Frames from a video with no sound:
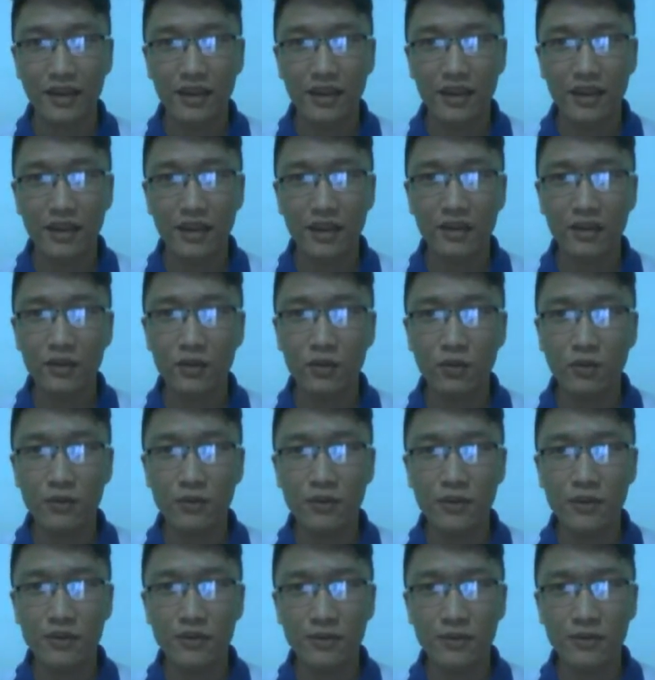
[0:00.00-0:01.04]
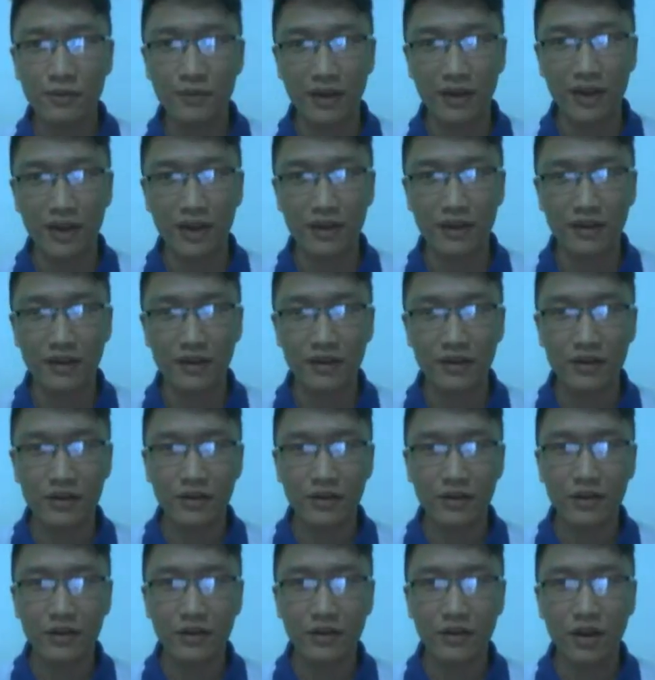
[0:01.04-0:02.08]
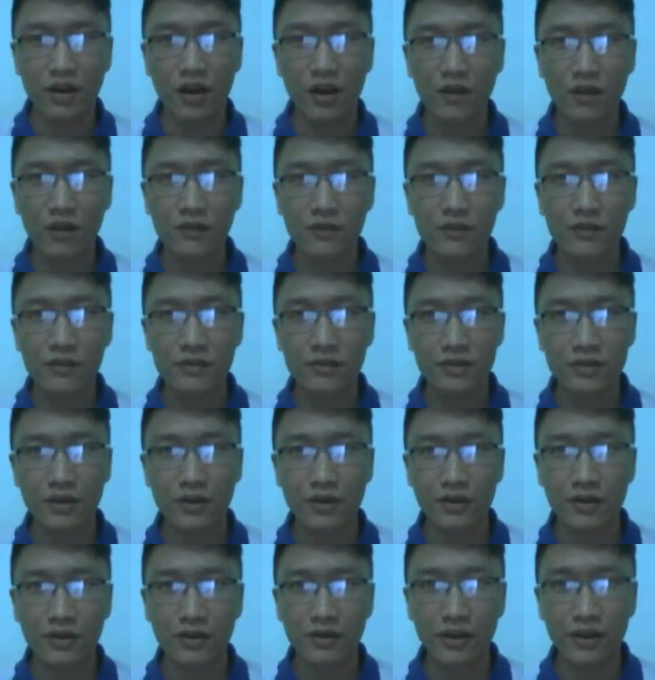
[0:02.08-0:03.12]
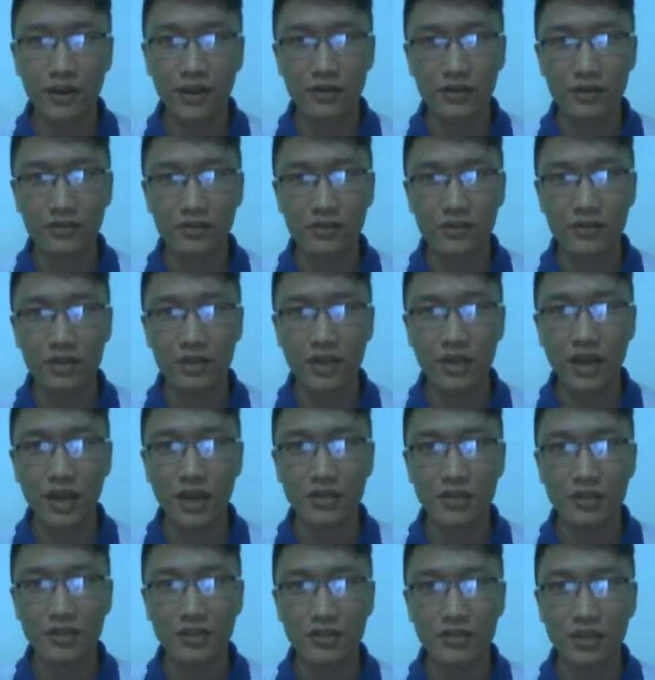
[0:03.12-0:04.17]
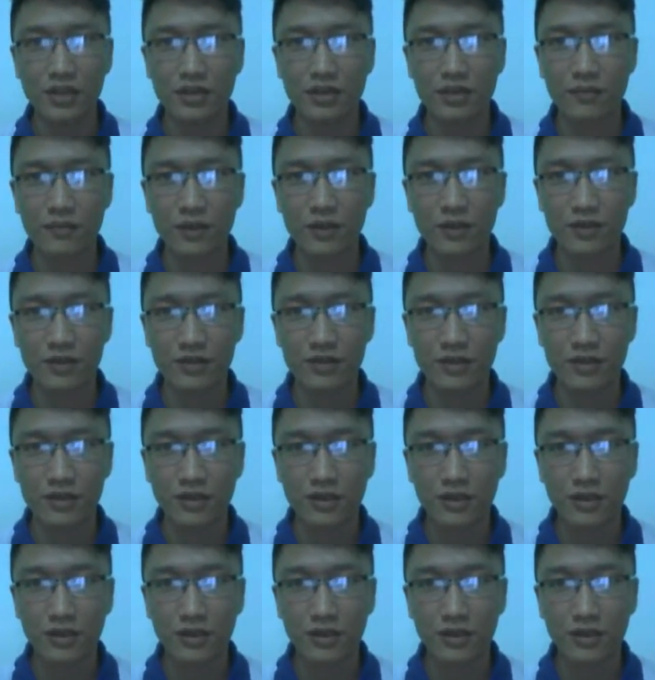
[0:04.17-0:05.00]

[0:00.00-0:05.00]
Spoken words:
and the woman replied, "The car wouldn't start and she had to take a bus."